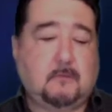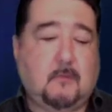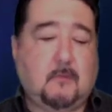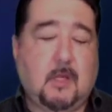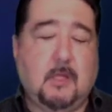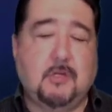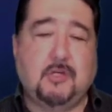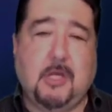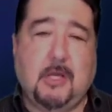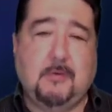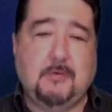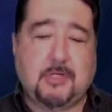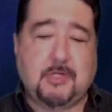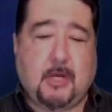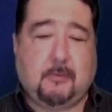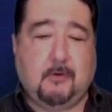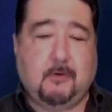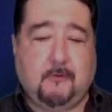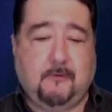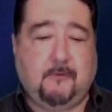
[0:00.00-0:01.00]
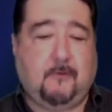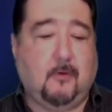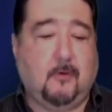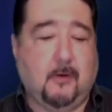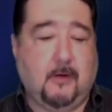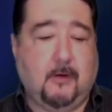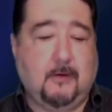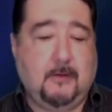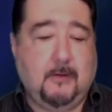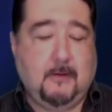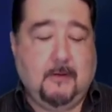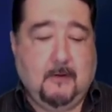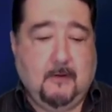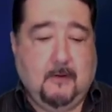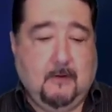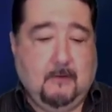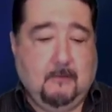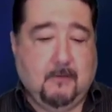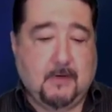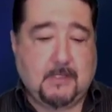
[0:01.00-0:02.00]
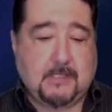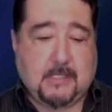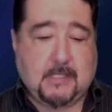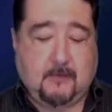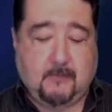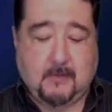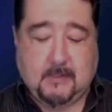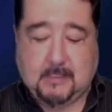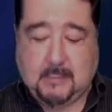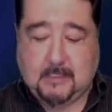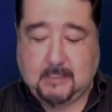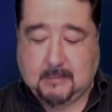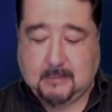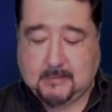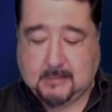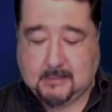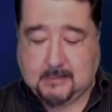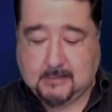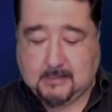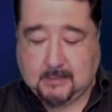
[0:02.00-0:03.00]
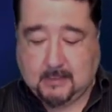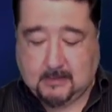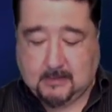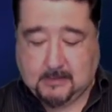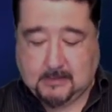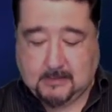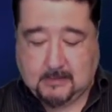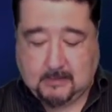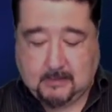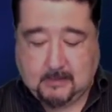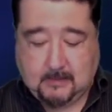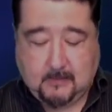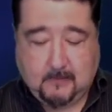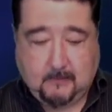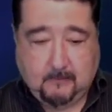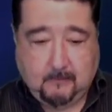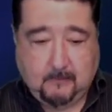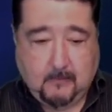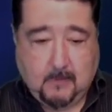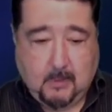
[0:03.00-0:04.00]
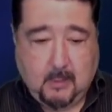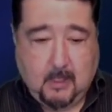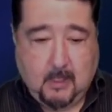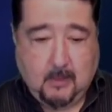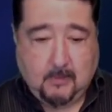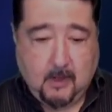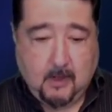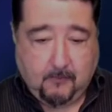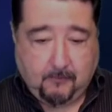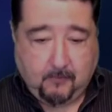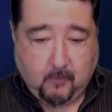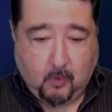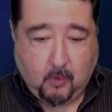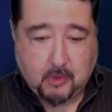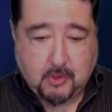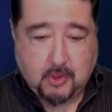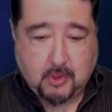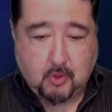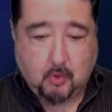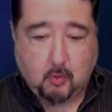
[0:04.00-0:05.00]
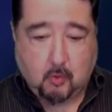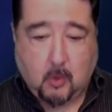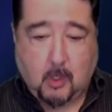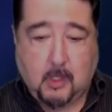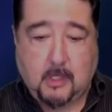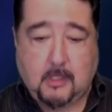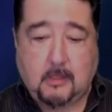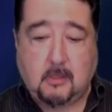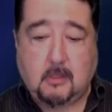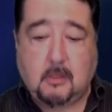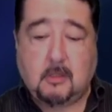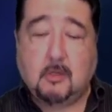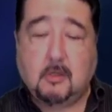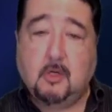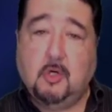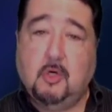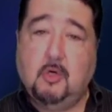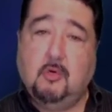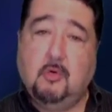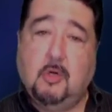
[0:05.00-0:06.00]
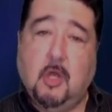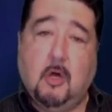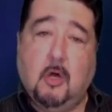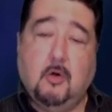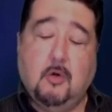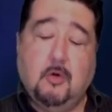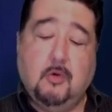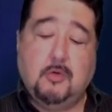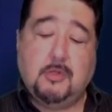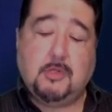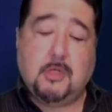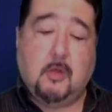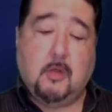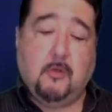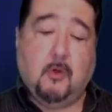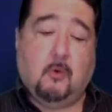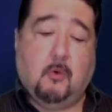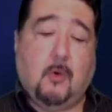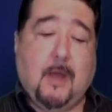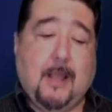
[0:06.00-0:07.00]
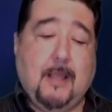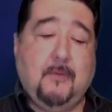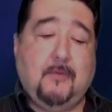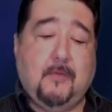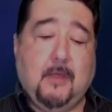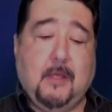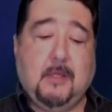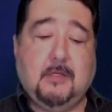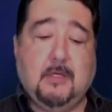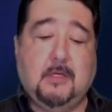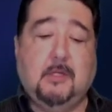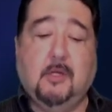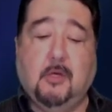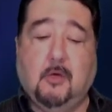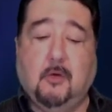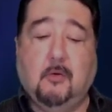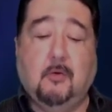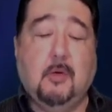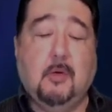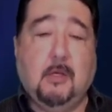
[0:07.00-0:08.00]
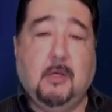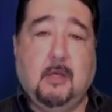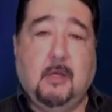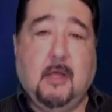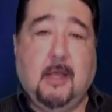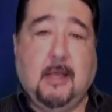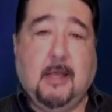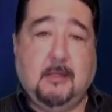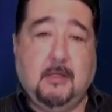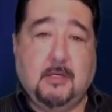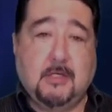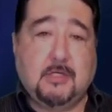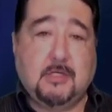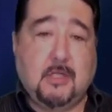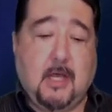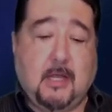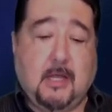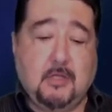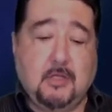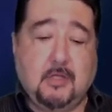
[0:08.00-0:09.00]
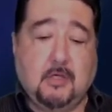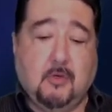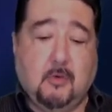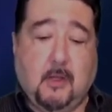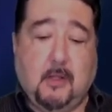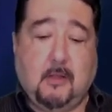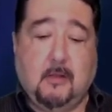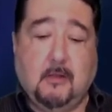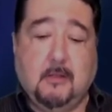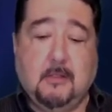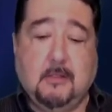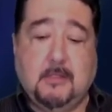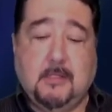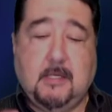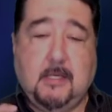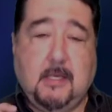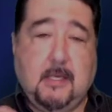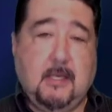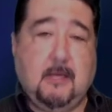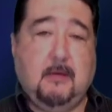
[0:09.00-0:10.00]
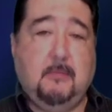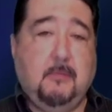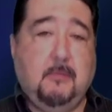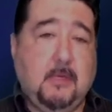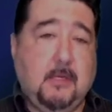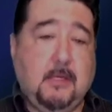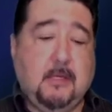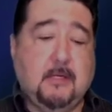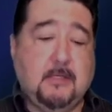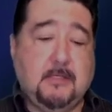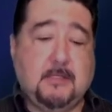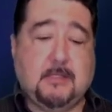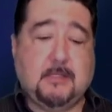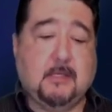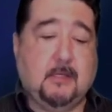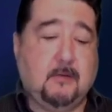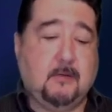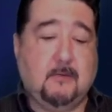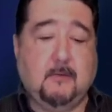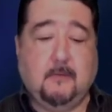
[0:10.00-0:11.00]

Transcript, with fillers: James chapter four, verse seventeen says this: "Therefore, to one who knows the right thing to do and does not do it, to him it is sin."